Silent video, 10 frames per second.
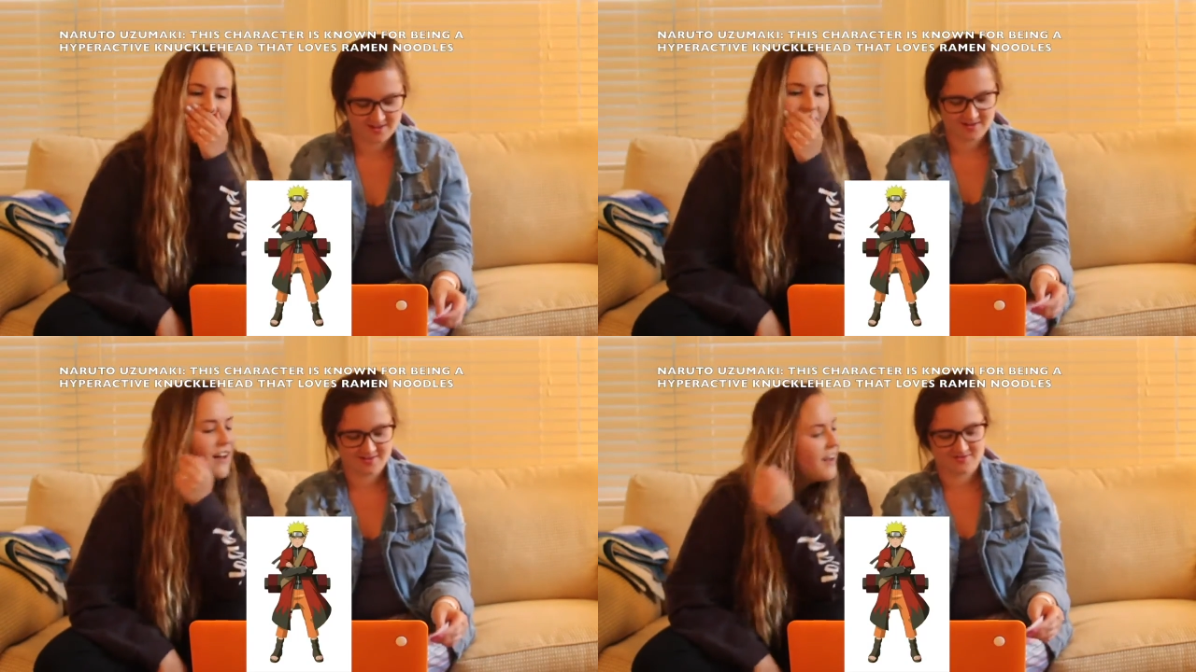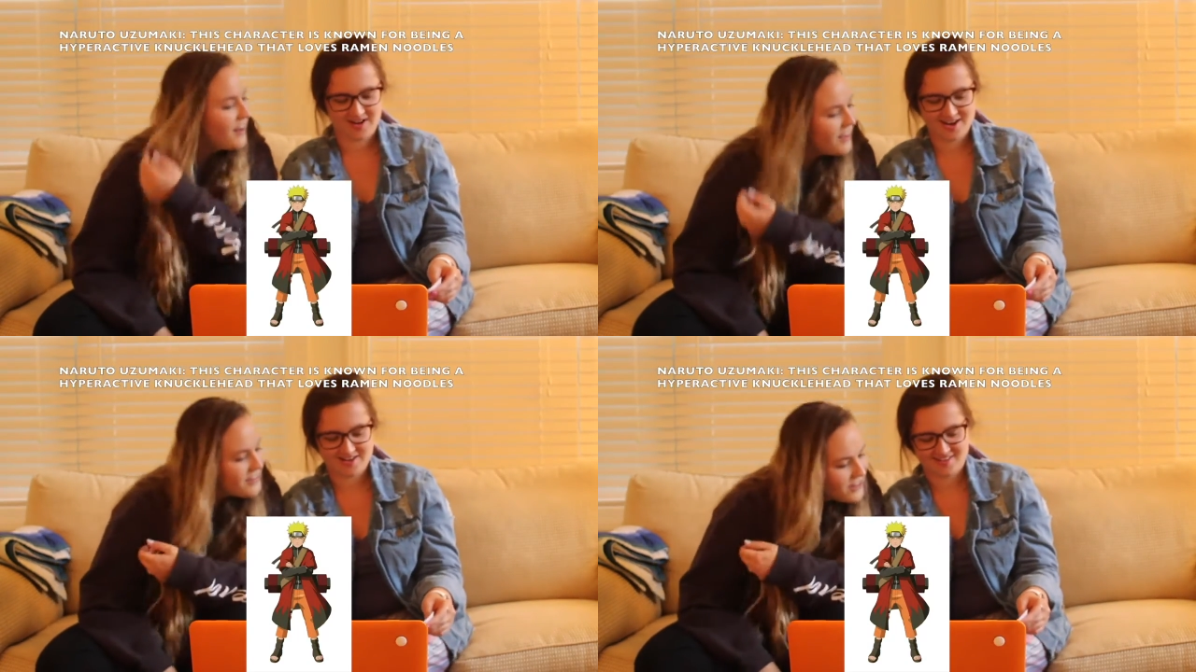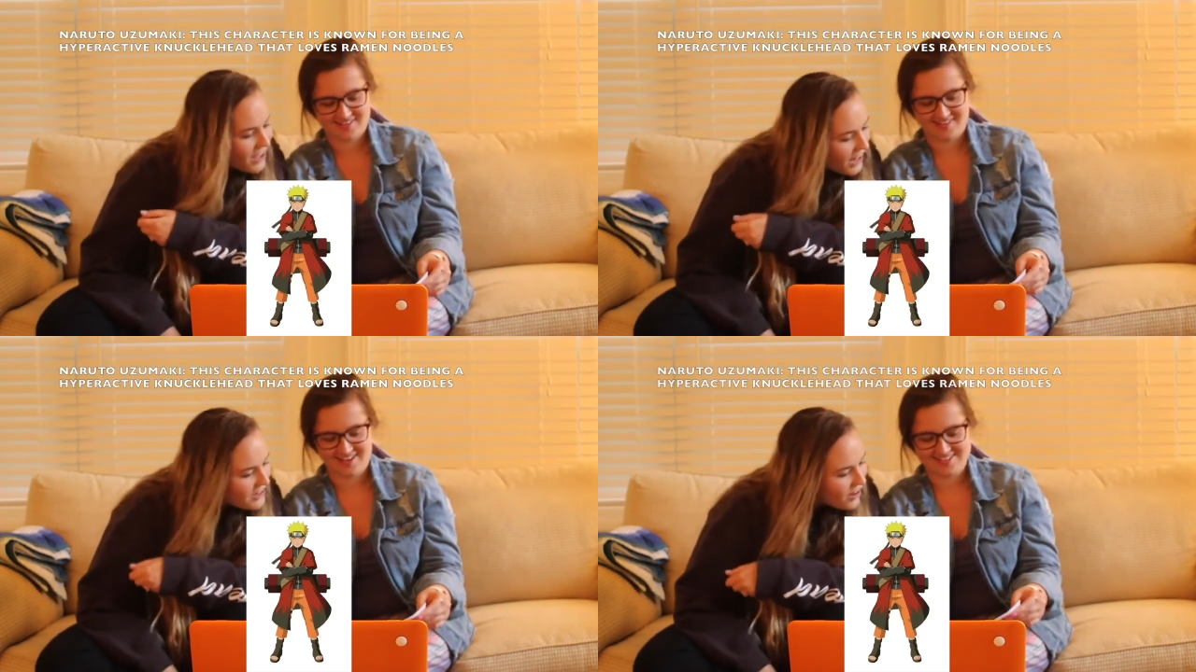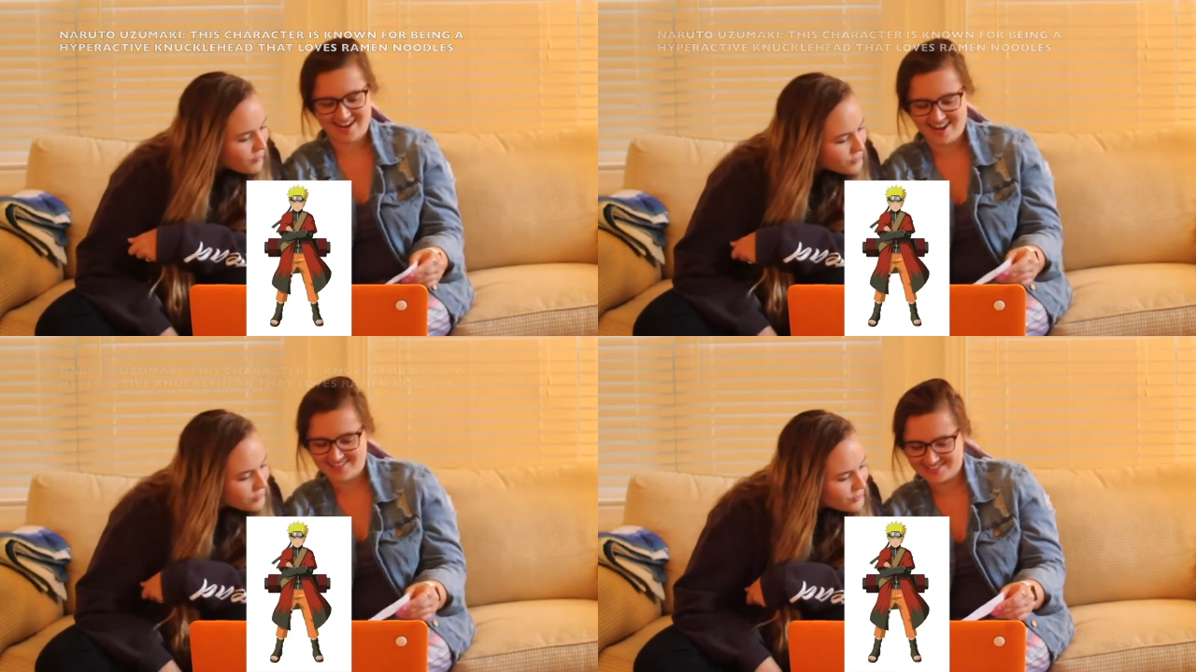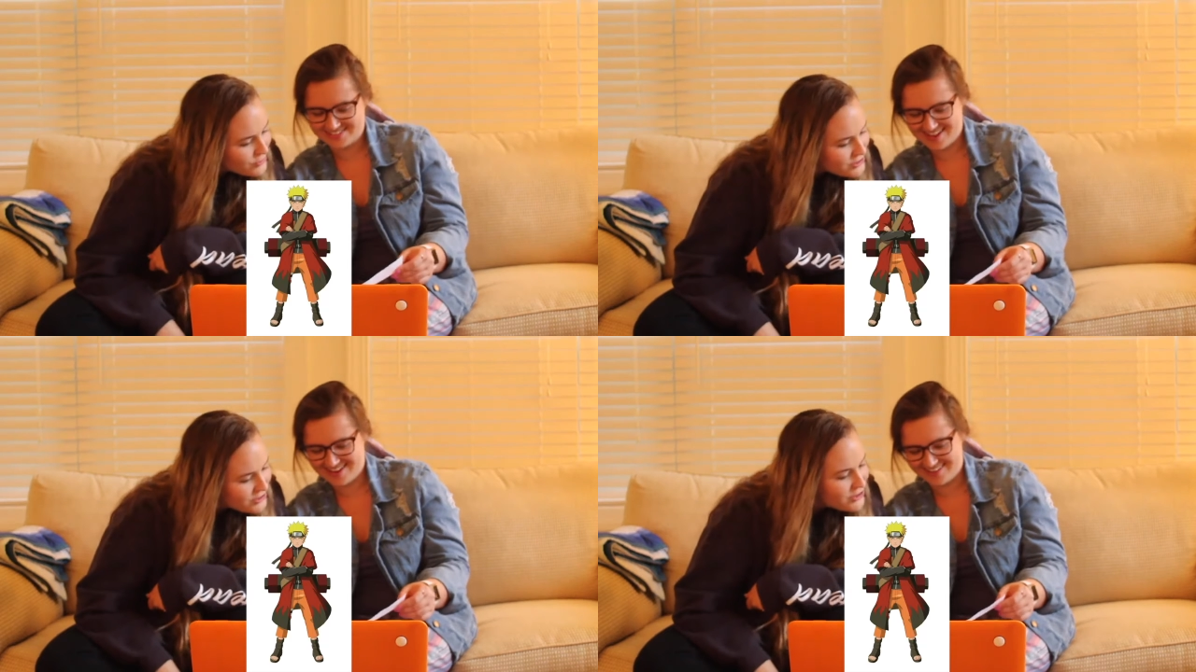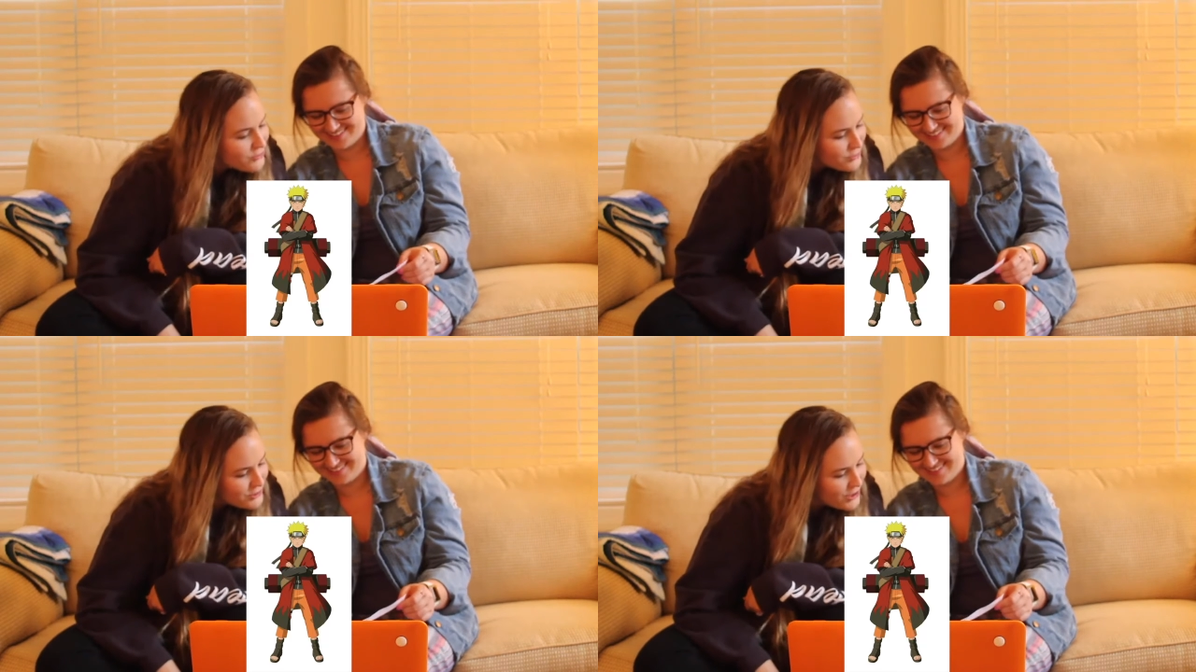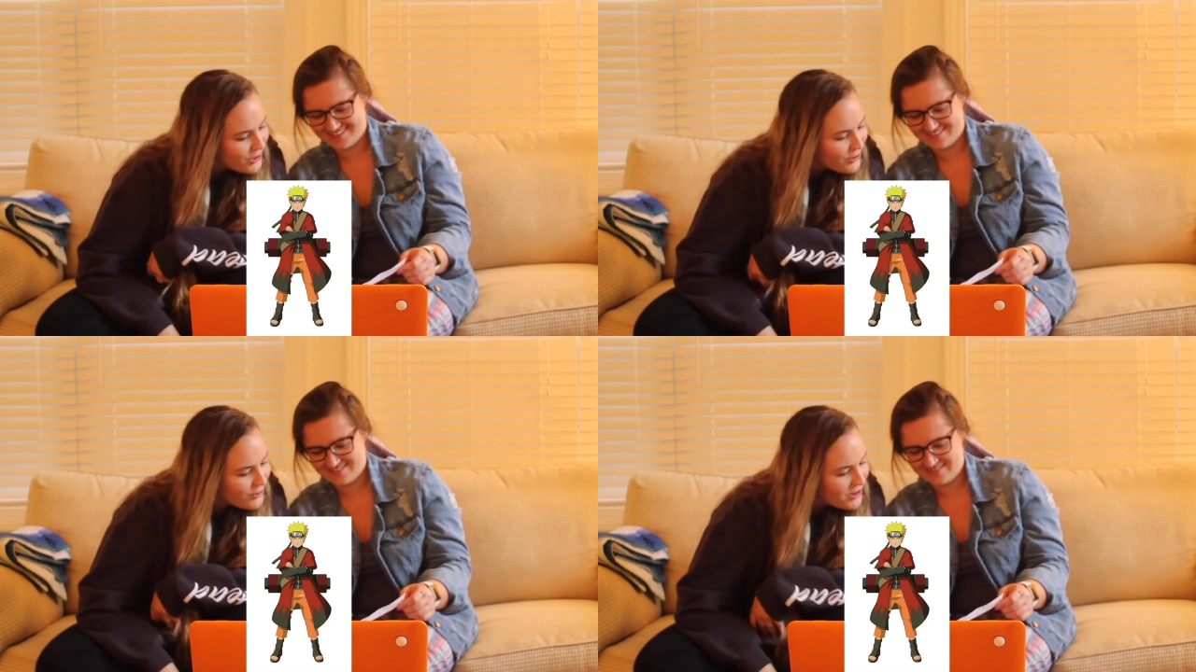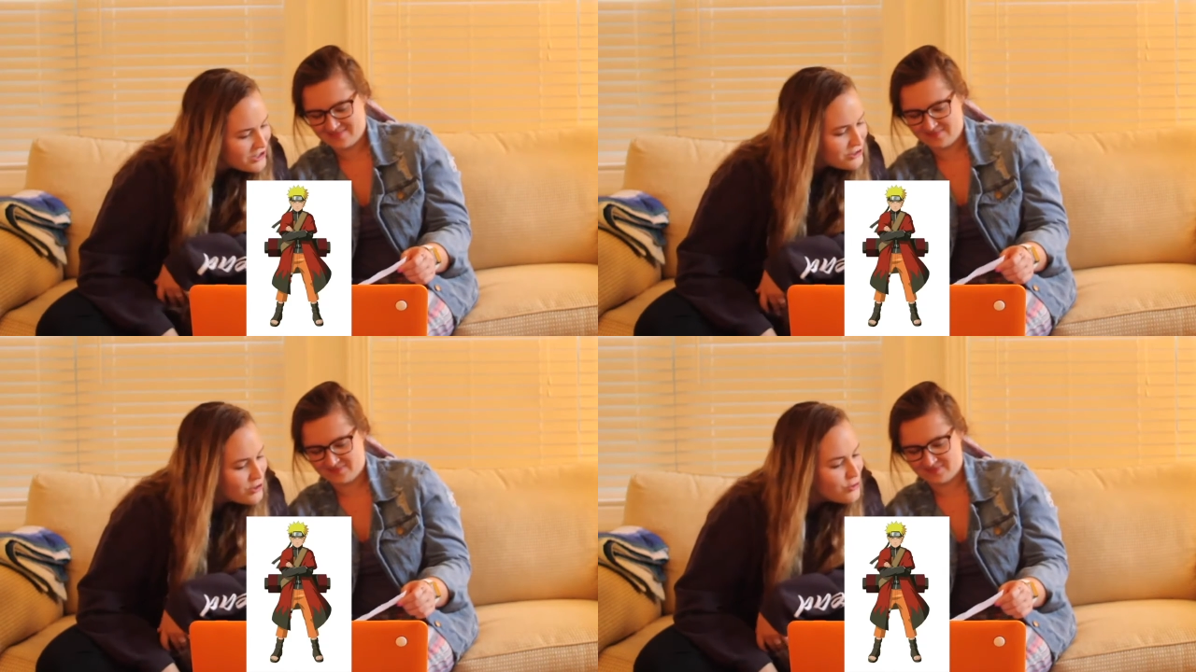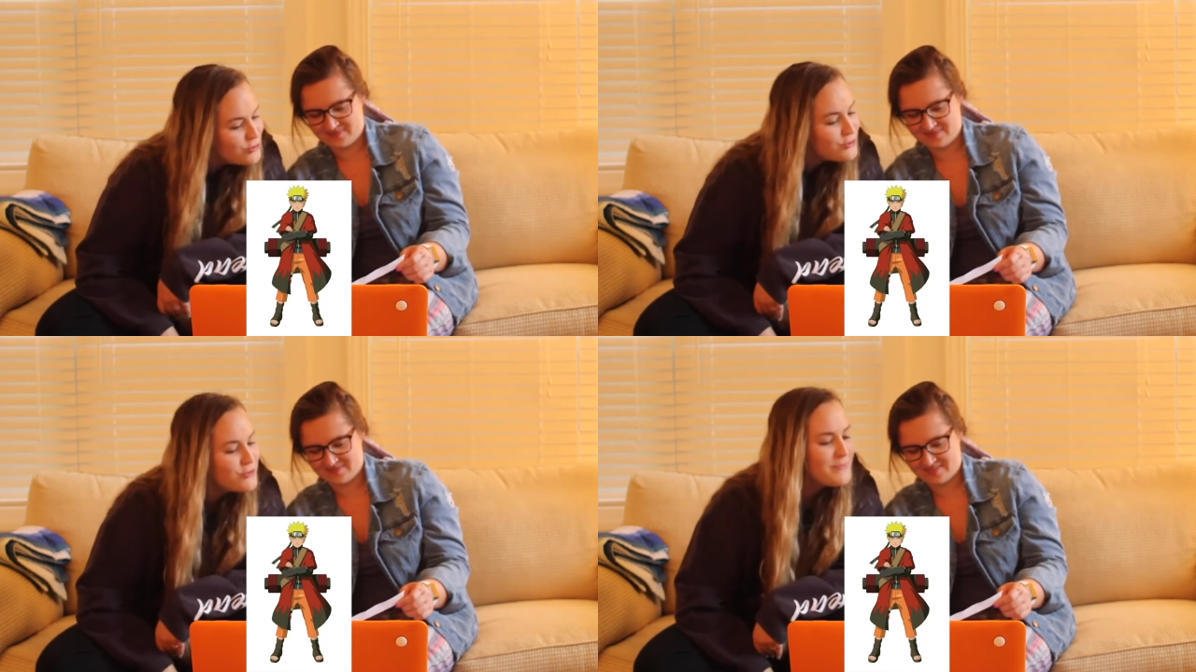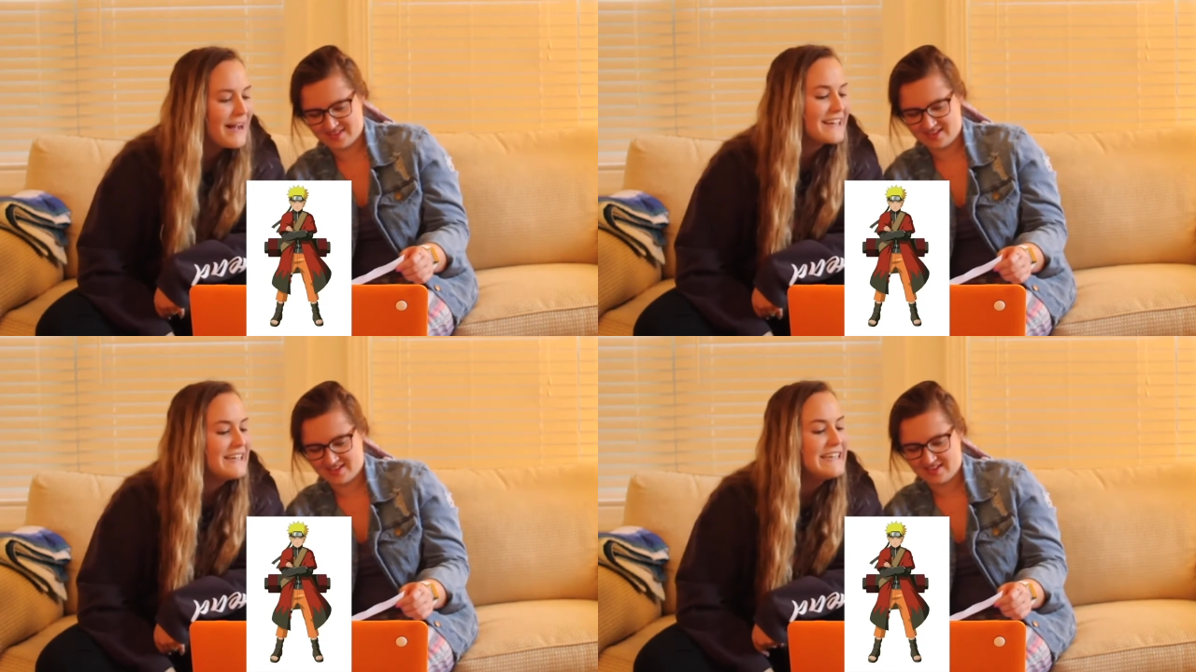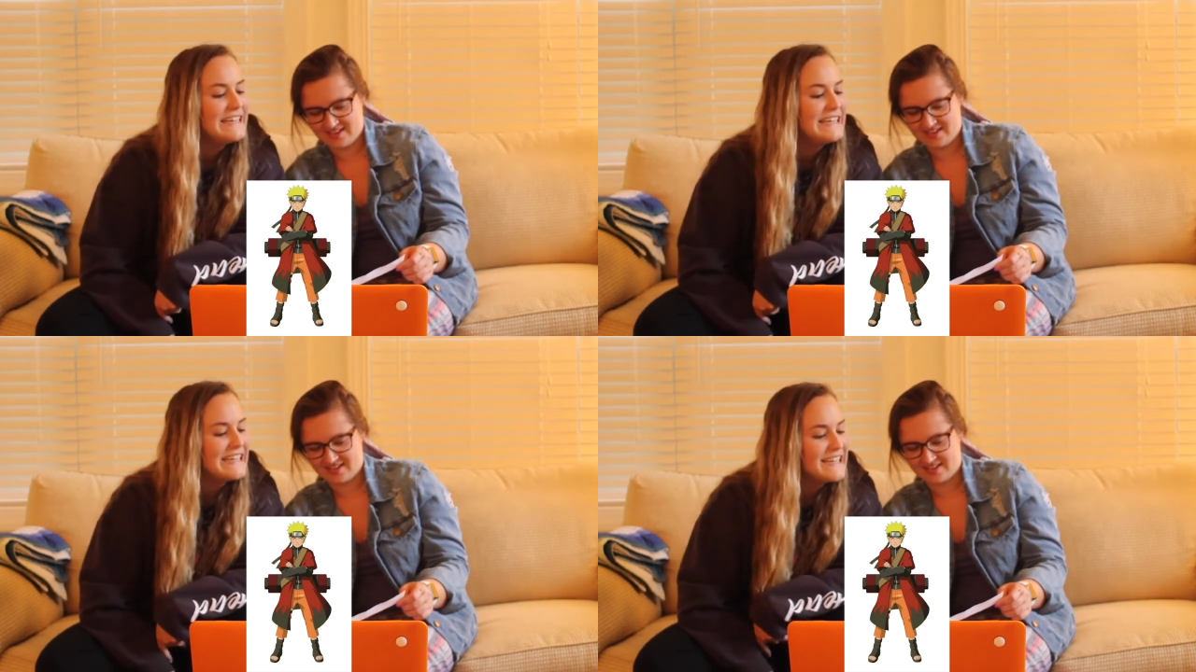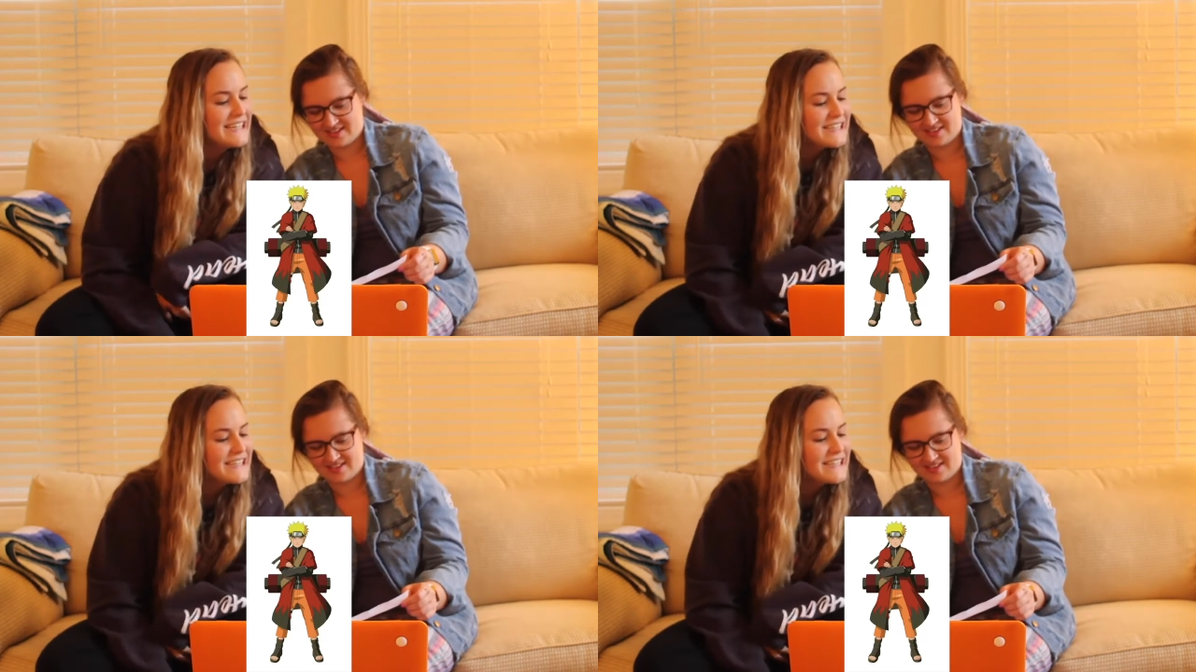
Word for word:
Speaker 1: Uh -huh. Right? Uh, Naruto, Naruto Uzumaki.